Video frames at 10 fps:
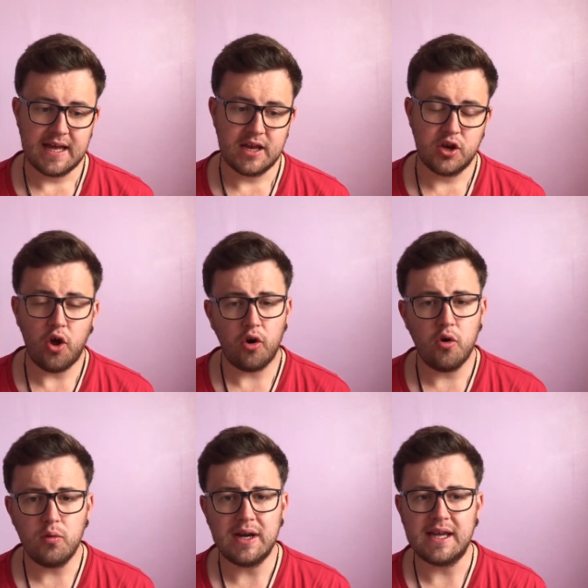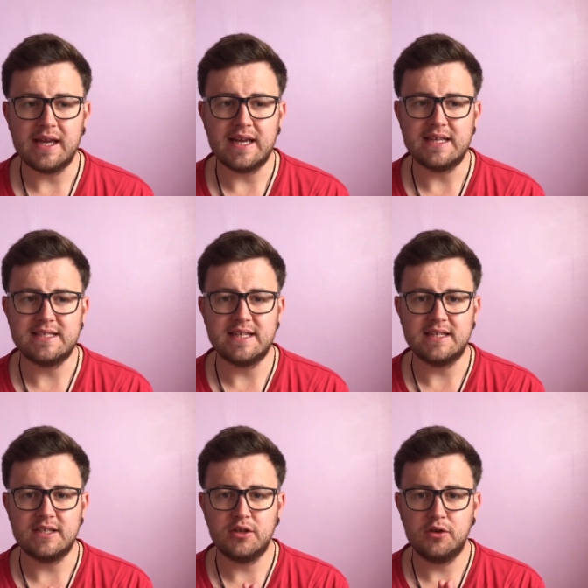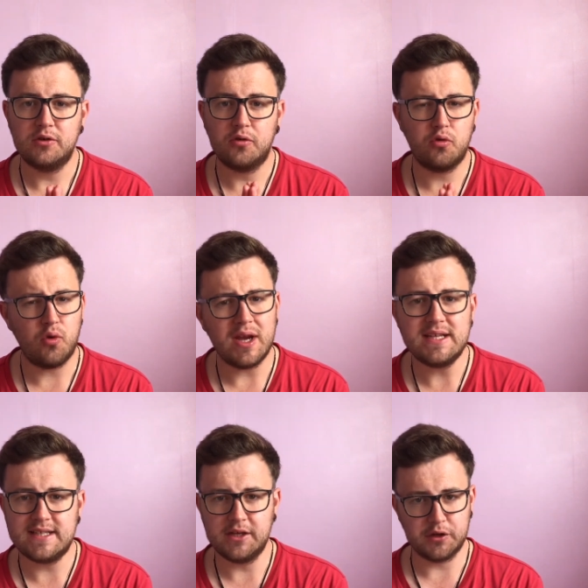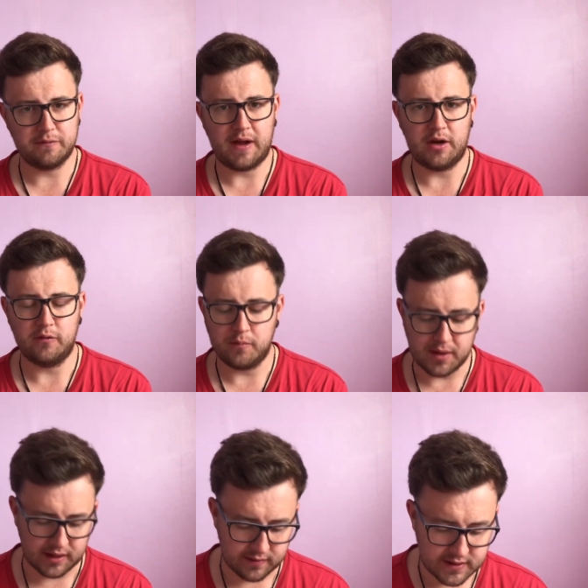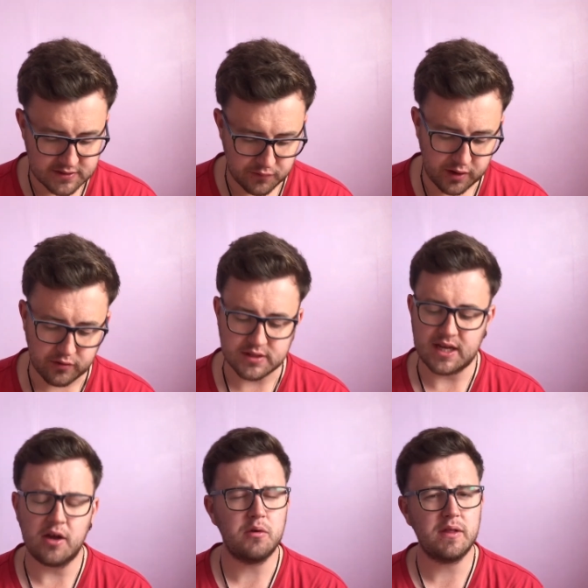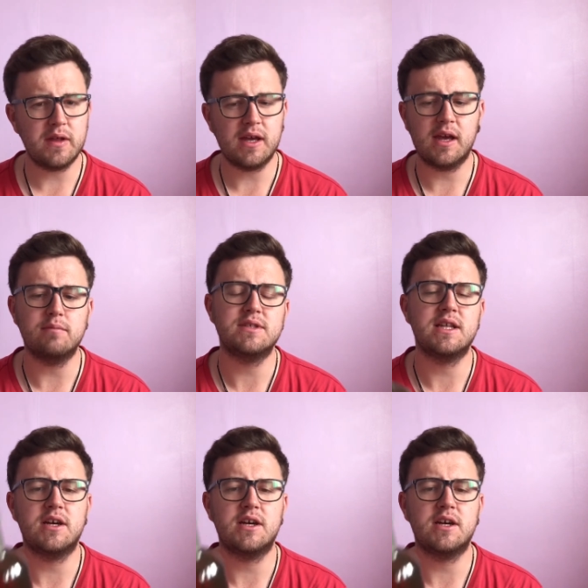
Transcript: Not only is it crazy good value for money. This fragrance, I only think it comes in the